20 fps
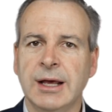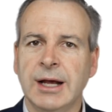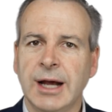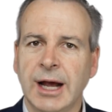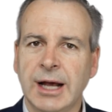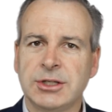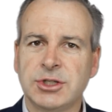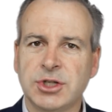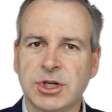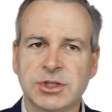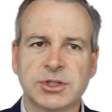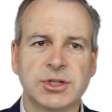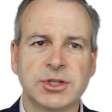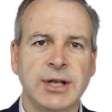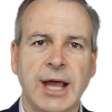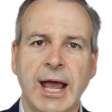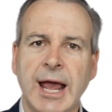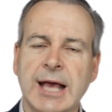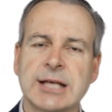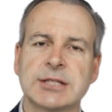It's just
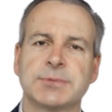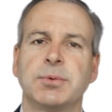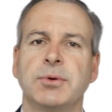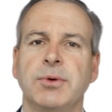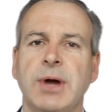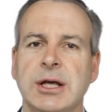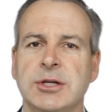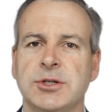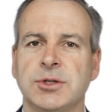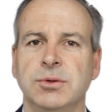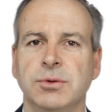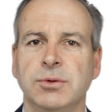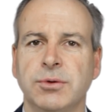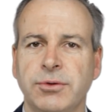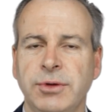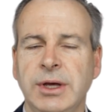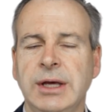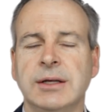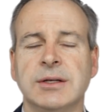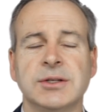an aspirational
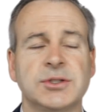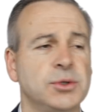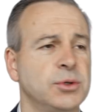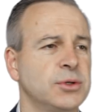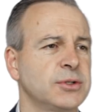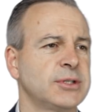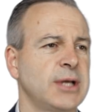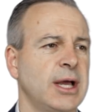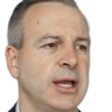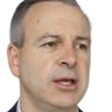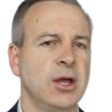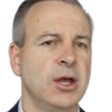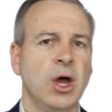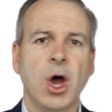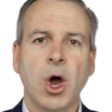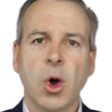thing to sort of say,